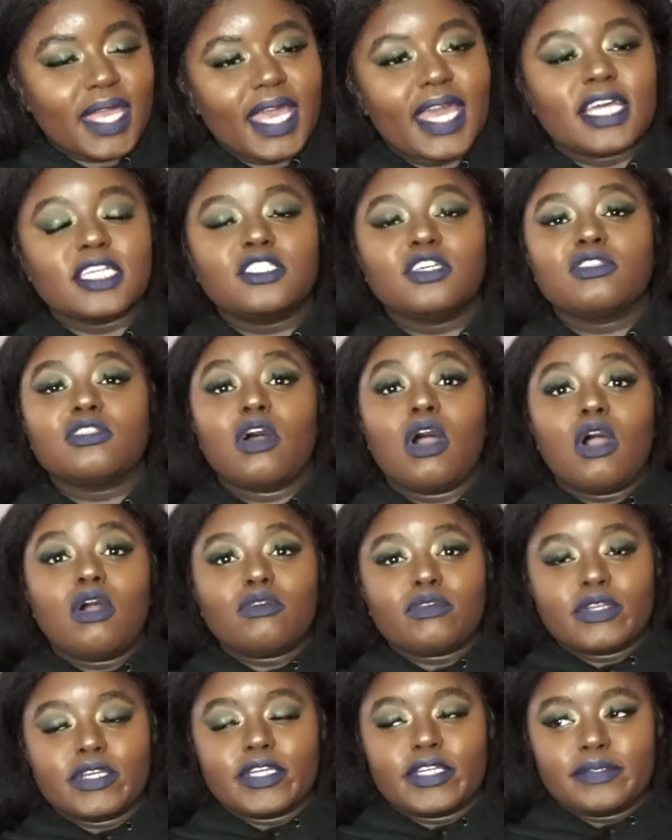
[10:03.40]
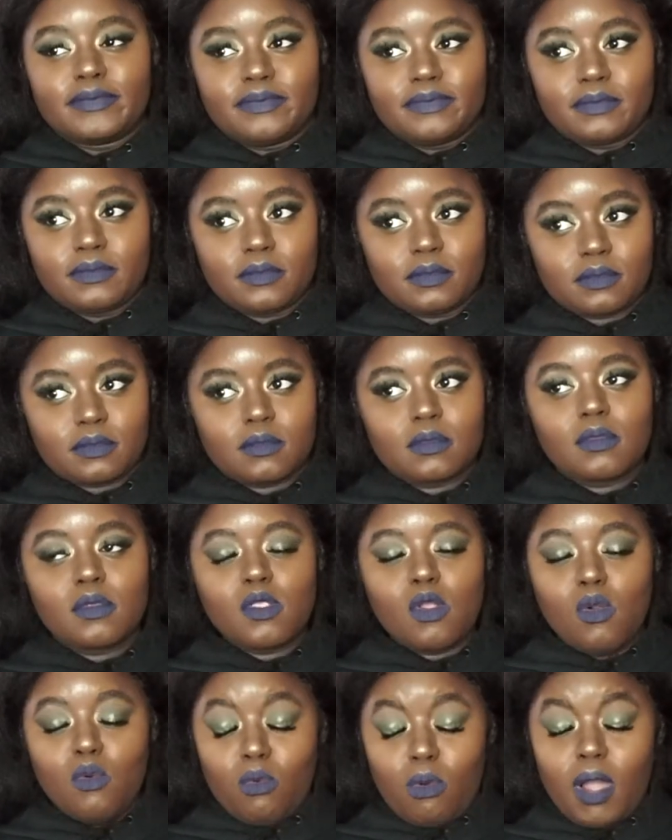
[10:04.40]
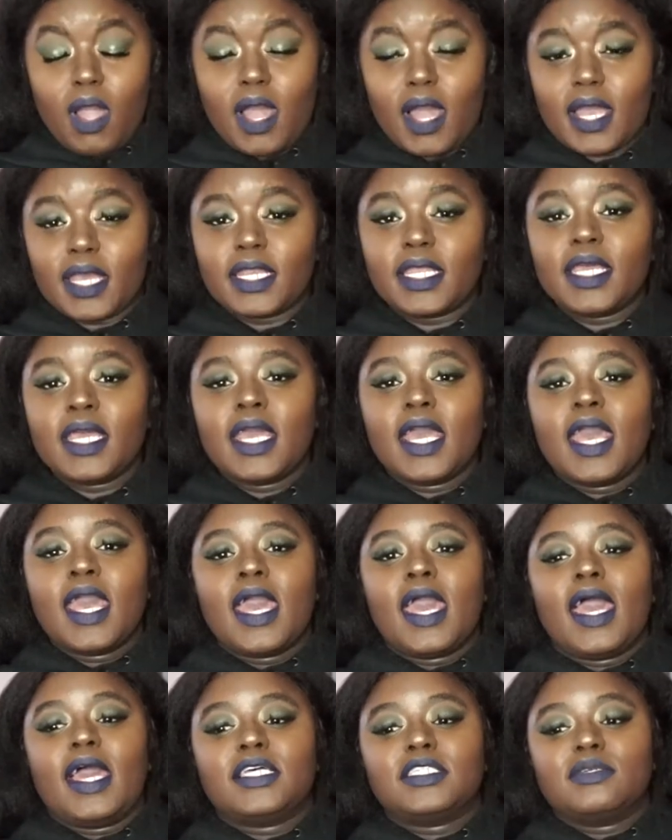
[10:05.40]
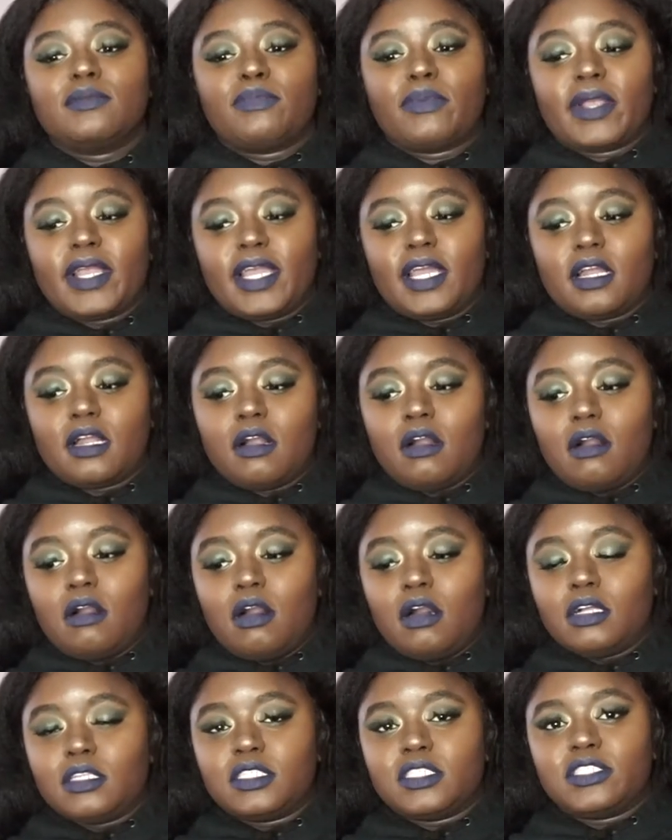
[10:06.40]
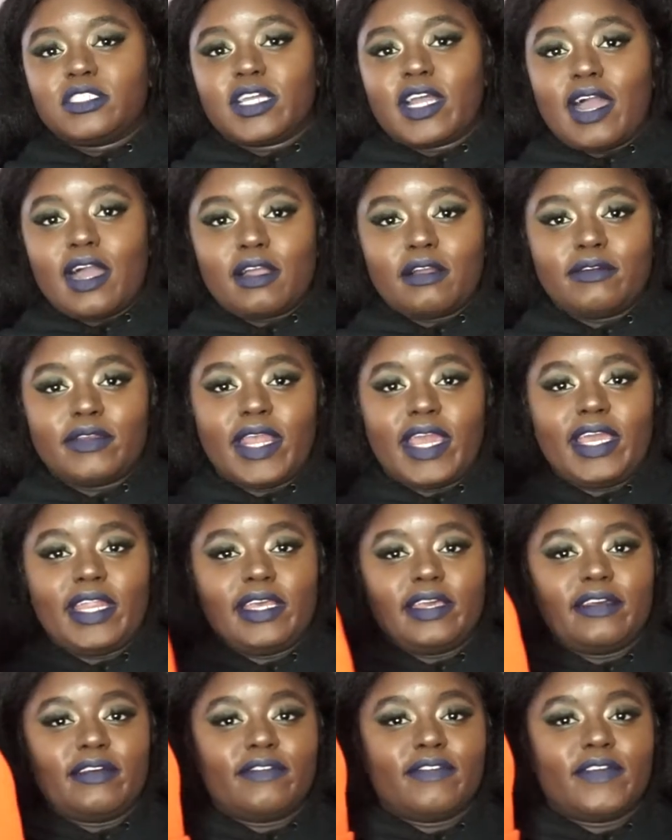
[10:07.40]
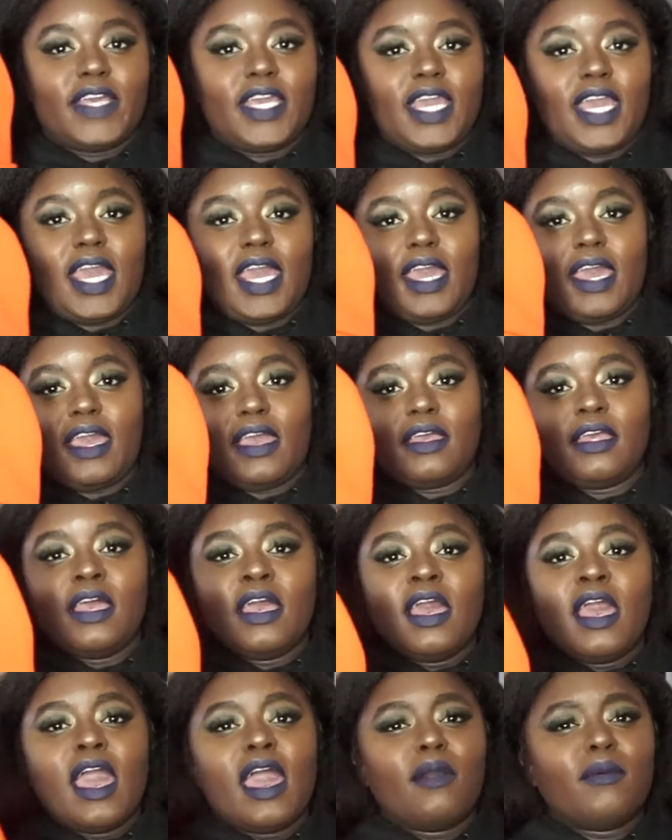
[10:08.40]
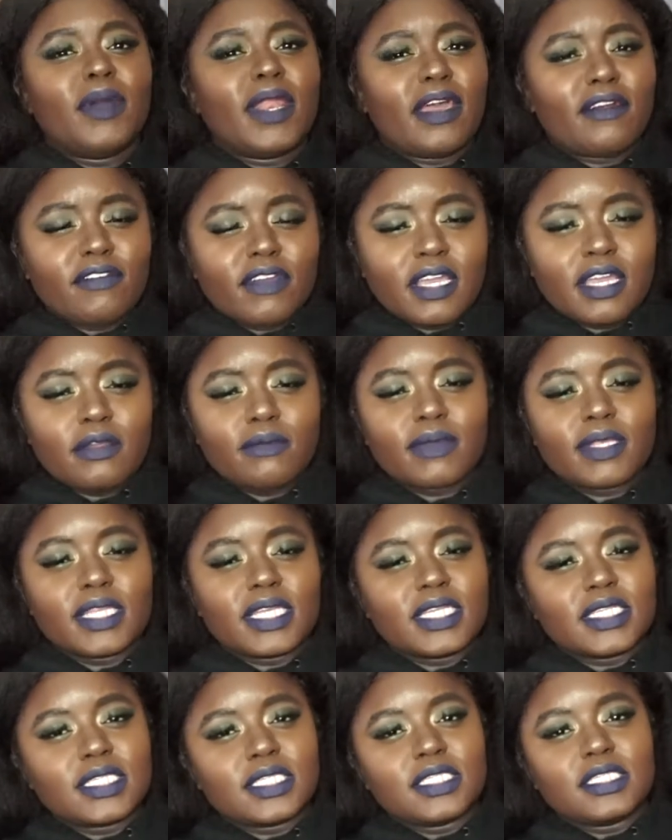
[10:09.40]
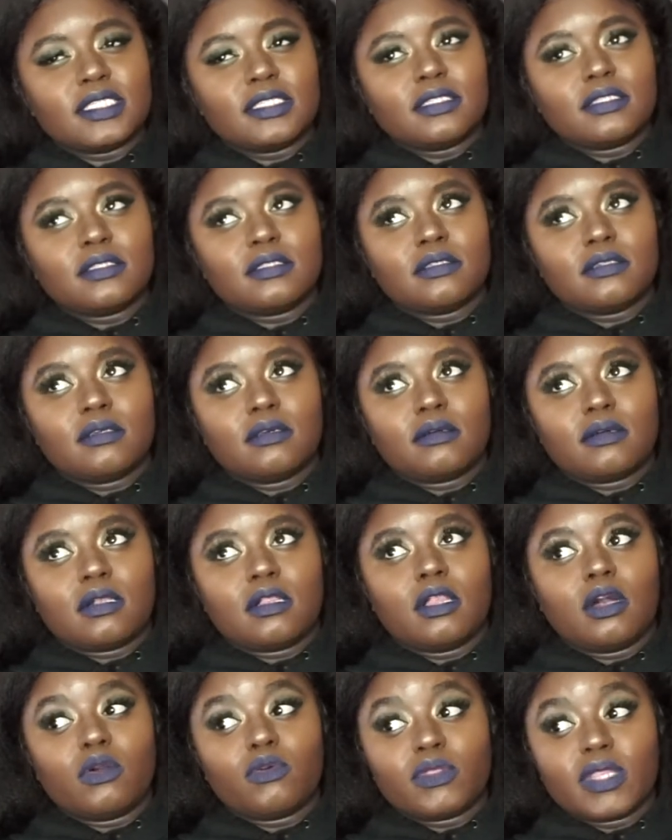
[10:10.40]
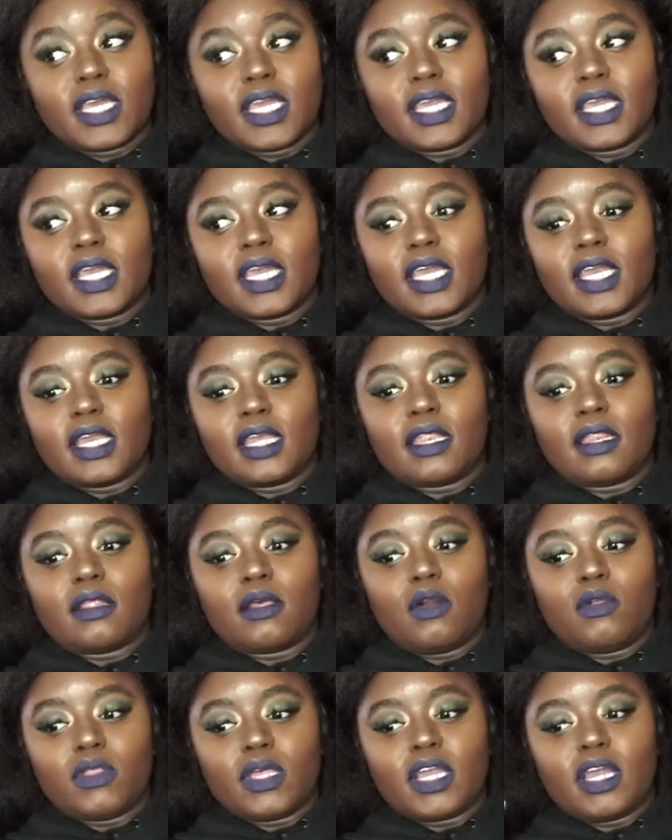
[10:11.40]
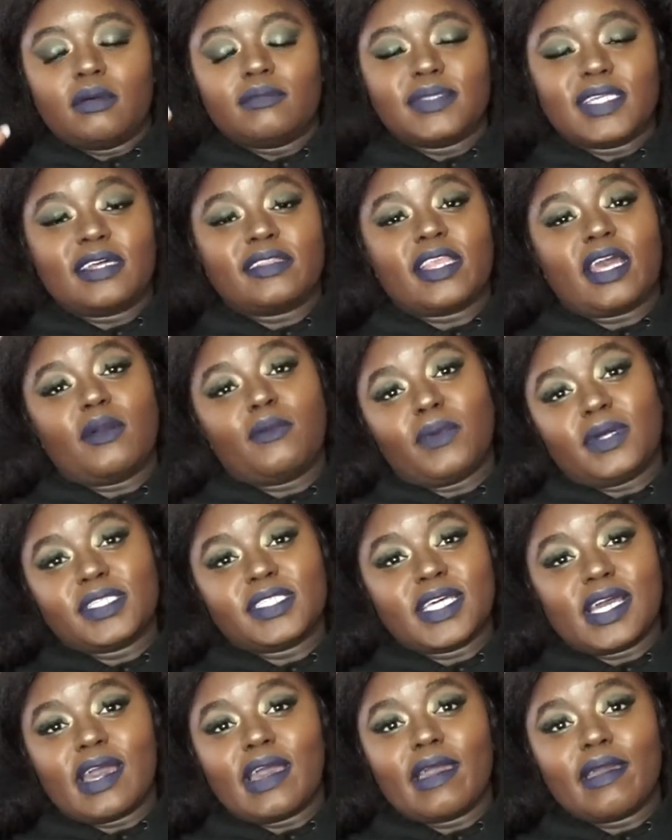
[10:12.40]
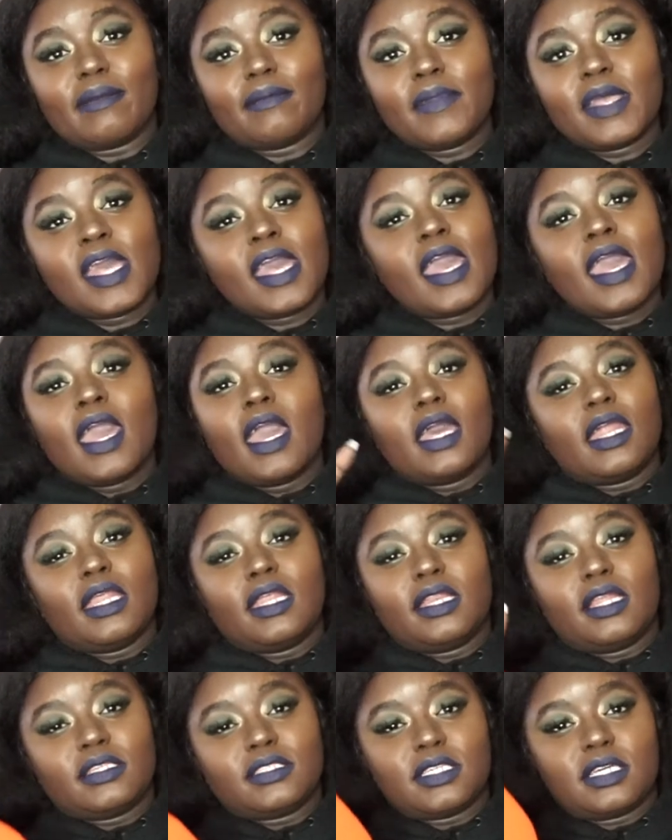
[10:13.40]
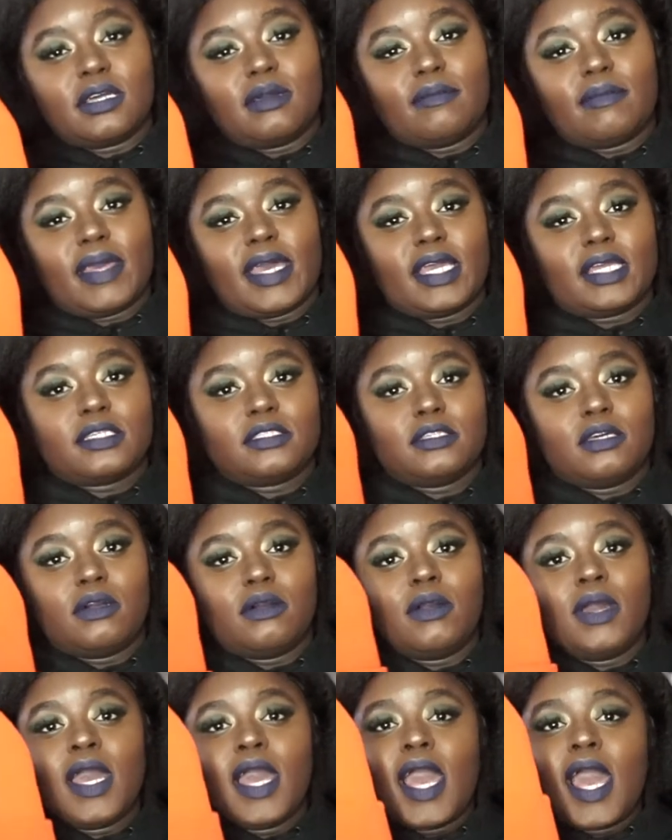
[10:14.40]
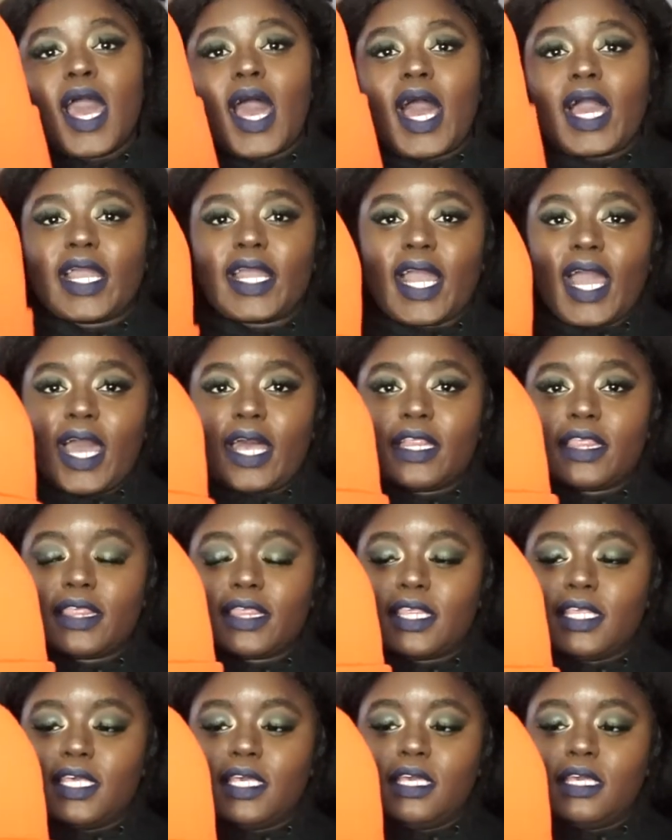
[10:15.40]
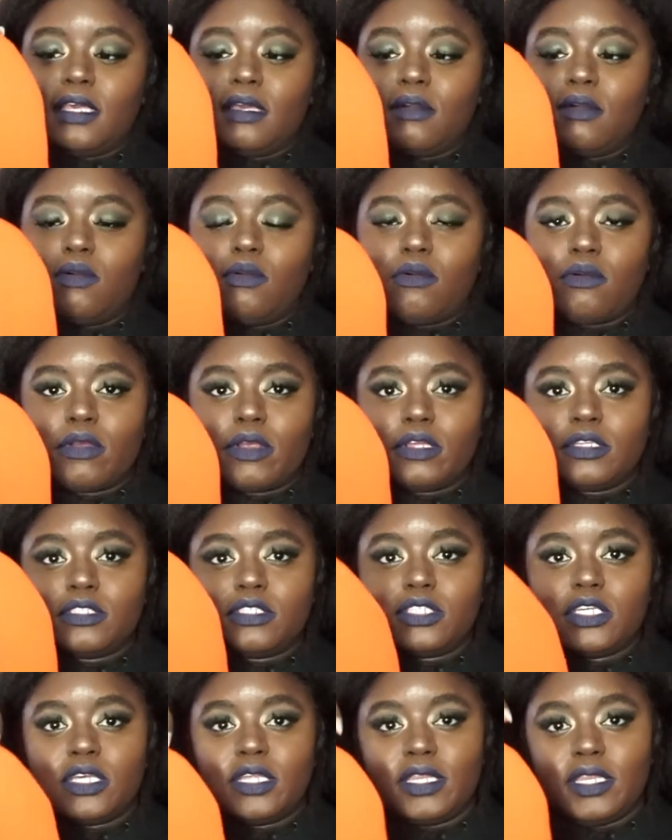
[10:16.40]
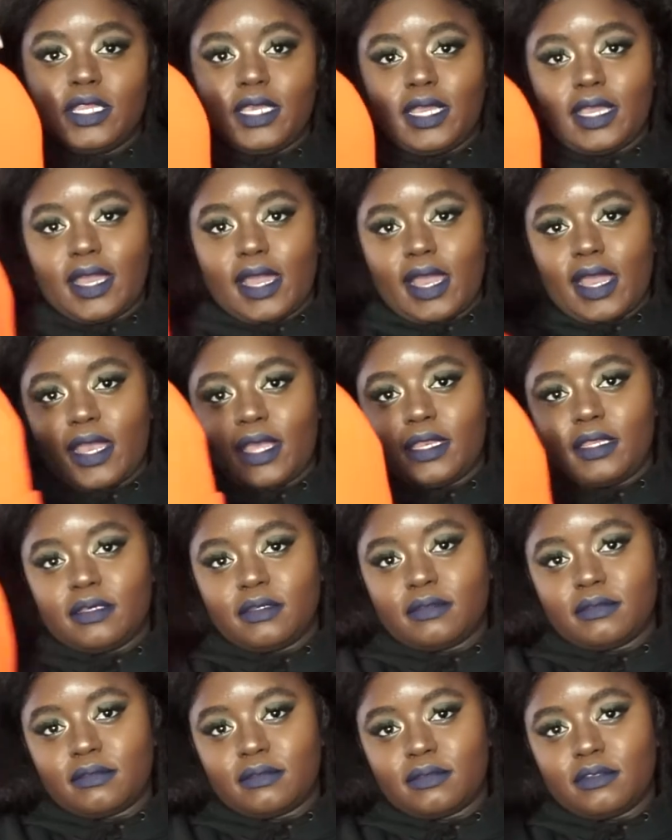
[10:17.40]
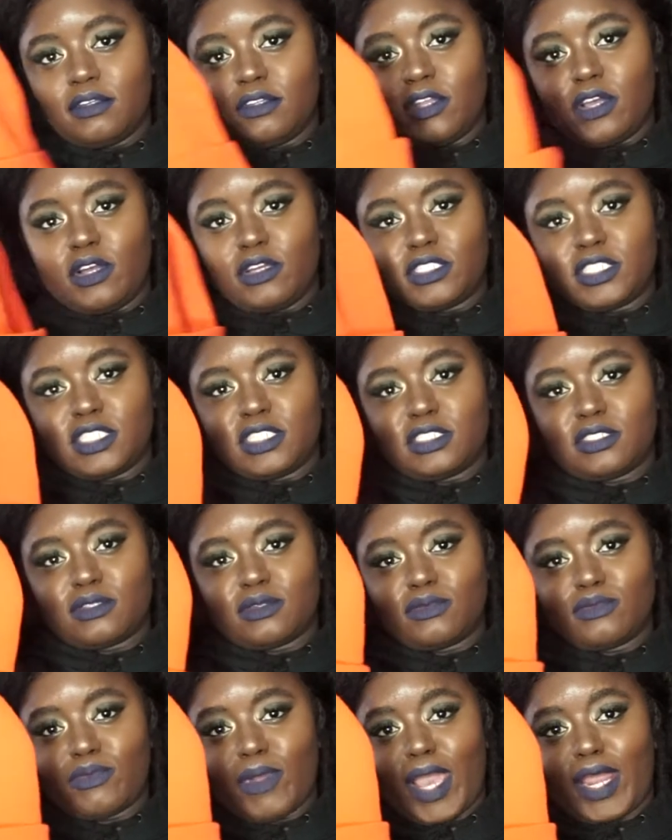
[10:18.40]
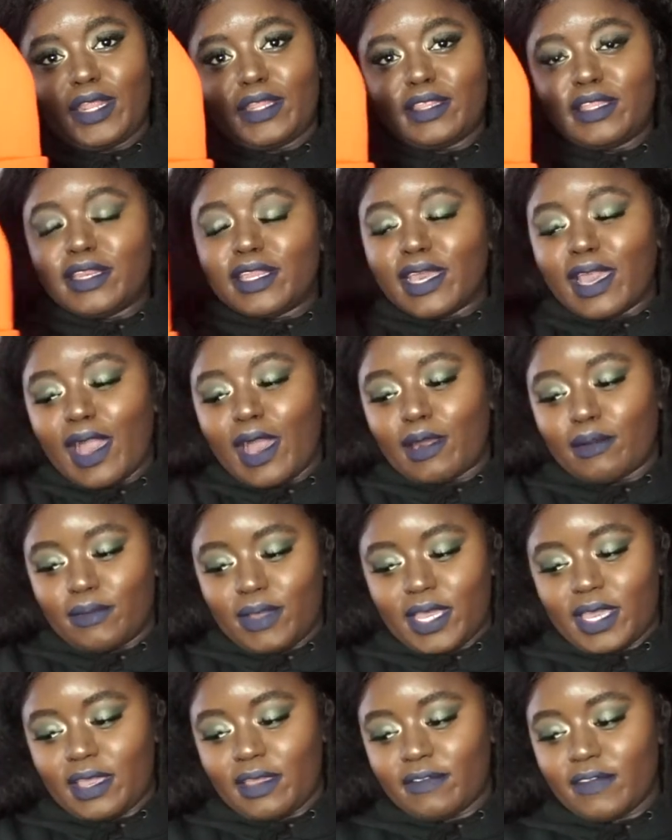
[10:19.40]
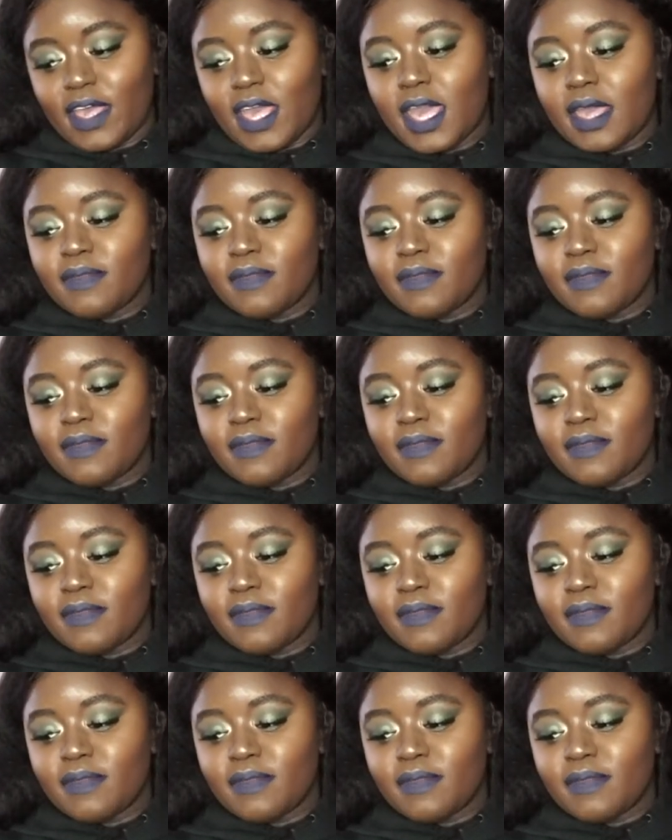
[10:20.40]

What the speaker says: yeah, so the owner, Juan, has a brand called Chicago Native. And whenever he releases clothing, it only comes out that one time and it doesn't come back. So I got the orange neon, you know, just riding the neon wave.